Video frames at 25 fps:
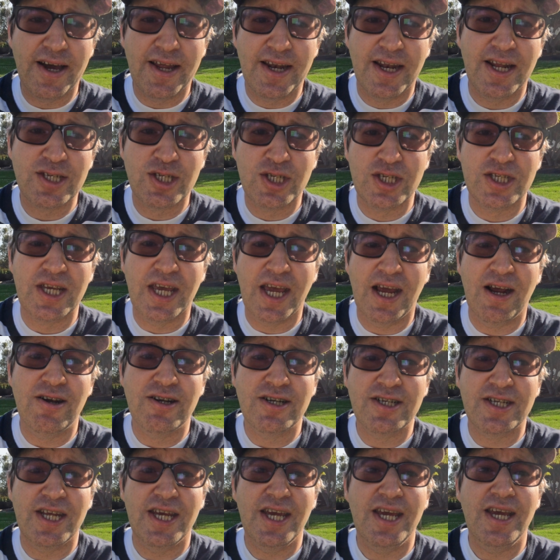this is
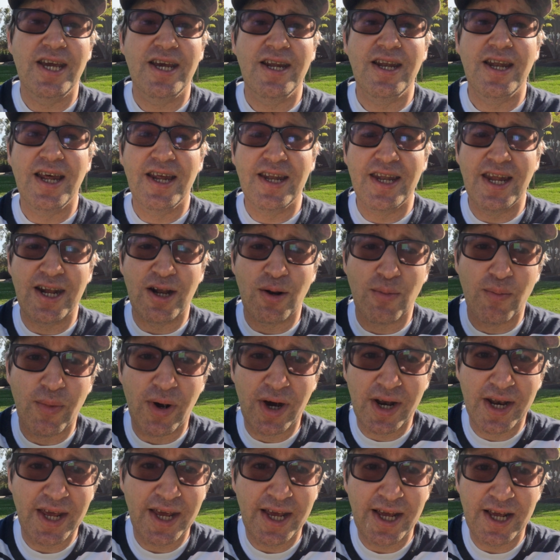guaranteed that your
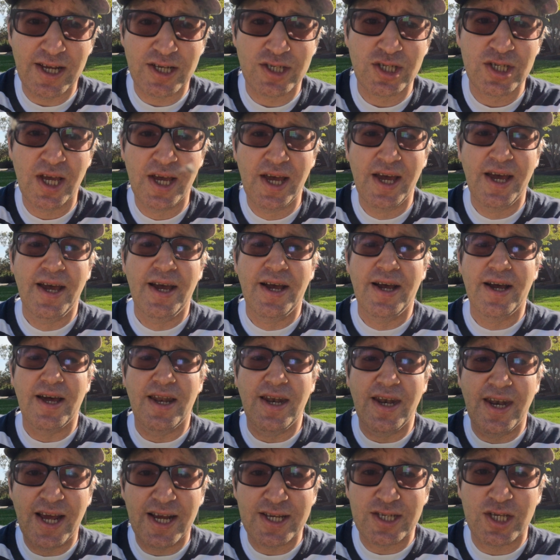money is
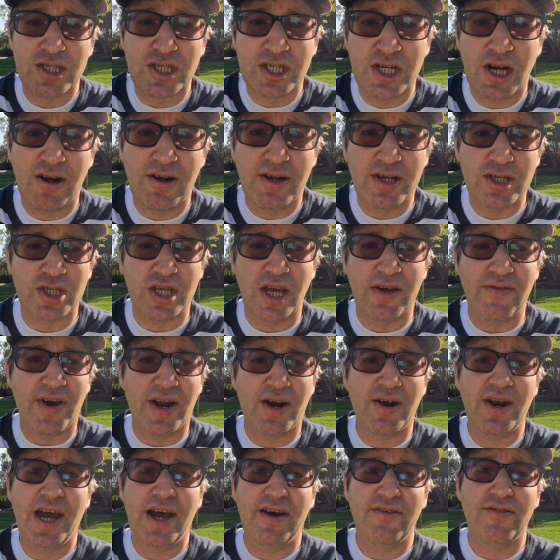necessarily safe. I
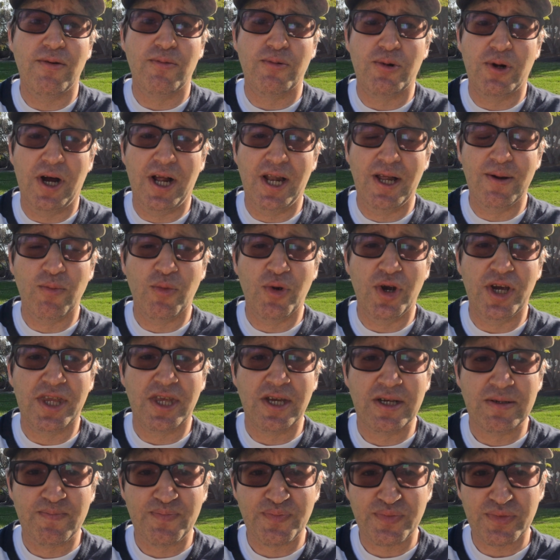don't have a problem with